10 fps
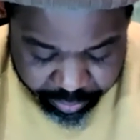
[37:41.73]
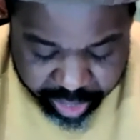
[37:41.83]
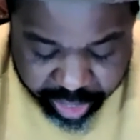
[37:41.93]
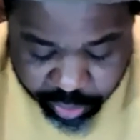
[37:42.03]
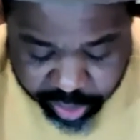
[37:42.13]

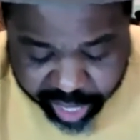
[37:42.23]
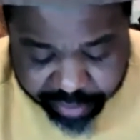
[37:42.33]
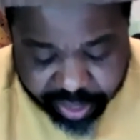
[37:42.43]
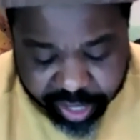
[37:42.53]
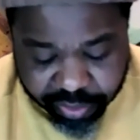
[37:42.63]
He knew a lot of
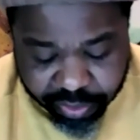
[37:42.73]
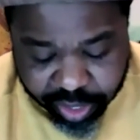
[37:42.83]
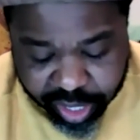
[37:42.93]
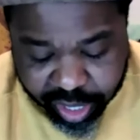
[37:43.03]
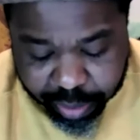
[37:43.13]
things for a
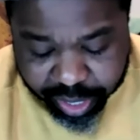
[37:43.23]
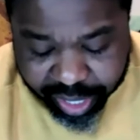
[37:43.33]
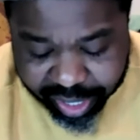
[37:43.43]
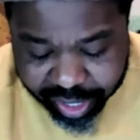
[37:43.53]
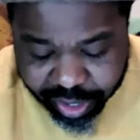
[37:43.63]
kid, but he
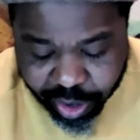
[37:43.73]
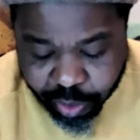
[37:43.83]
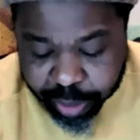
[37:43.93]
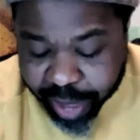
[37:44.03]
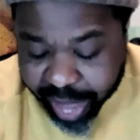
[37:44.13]
didn't know
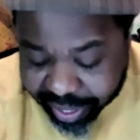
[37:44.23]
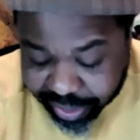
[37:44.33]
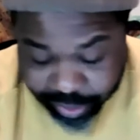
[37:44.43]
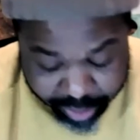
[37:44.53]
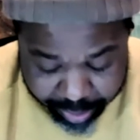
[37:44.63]
what passed
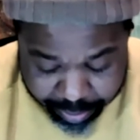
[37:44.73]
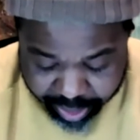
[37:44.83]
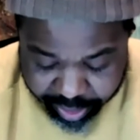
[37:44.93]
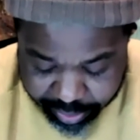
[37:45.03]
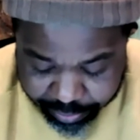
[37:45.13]
away
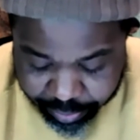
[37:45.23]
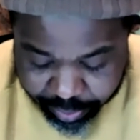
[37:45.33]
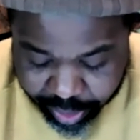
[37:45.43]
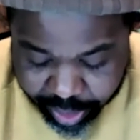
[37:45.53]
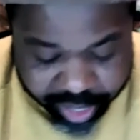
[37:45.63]
meant.
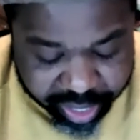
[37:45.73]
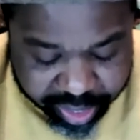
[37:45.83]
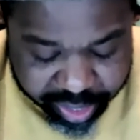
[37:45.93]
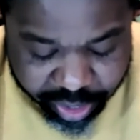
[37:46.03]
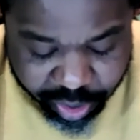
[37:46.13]
And he
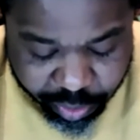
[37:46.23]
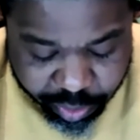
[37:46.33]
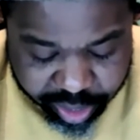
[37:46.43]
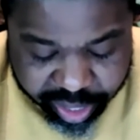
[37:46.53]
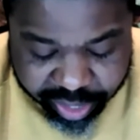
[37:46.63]
didn't know
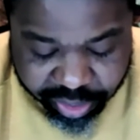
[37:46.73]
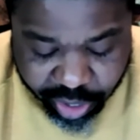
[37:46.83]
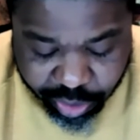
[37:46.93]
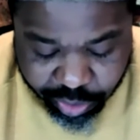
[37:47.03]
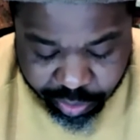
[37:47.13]
what that
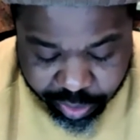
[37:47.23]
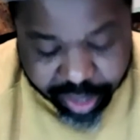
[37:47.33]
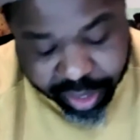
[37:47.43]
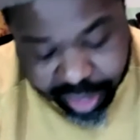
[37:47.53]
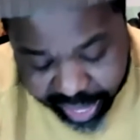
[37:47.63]
tone
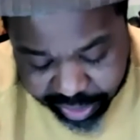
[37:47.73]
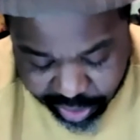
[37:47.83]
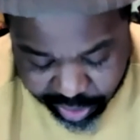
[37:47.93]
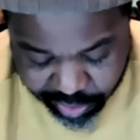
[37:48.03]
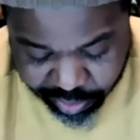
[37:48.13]

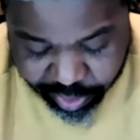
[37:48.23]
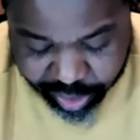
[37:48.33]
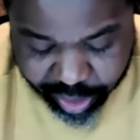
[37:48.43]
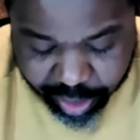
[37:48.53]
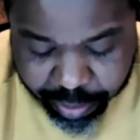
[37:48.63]

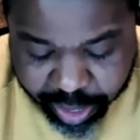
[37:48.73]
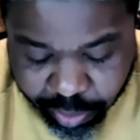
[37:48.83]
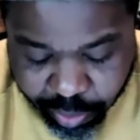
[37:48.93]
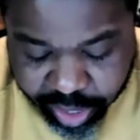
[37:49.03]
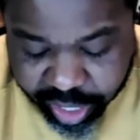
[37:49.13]
meant
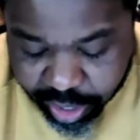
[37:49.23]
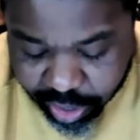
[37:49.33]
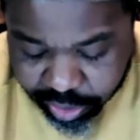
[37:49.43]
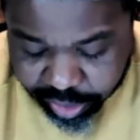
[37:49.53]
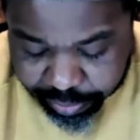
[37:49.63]
when he
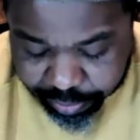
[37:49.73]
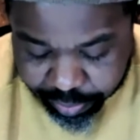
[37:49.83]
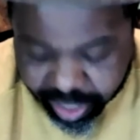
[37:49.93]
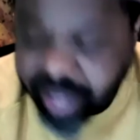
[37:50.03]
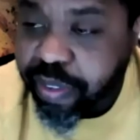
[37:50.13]
heard it,
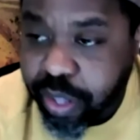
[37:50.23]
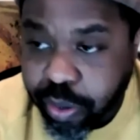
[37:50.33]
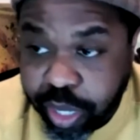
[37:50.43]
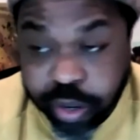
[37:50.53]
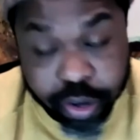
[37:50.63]
even though
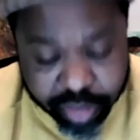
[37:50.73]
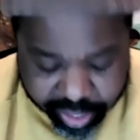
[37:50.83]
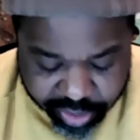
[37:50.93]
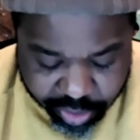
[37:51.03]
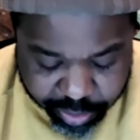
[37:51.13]
he'd heard
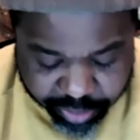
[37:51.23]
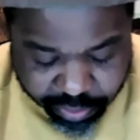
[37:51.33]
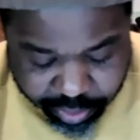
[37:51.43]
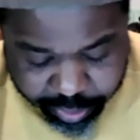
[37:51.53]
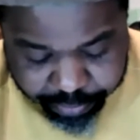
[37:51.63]
that tone
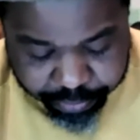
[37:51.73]
before.